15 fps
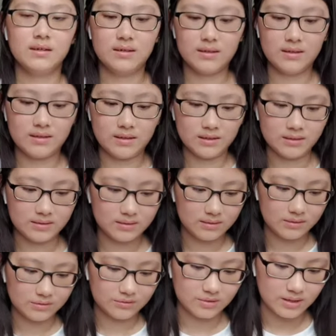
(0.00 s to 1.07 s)
and like
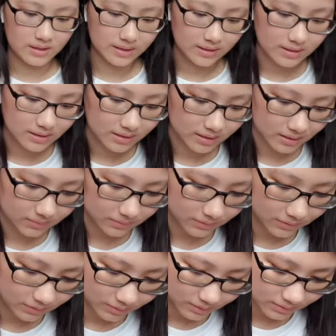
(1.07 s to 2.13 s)
dry, I'm
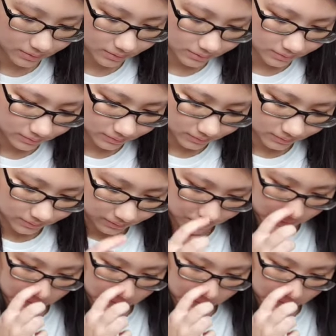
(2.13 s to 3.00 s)
going to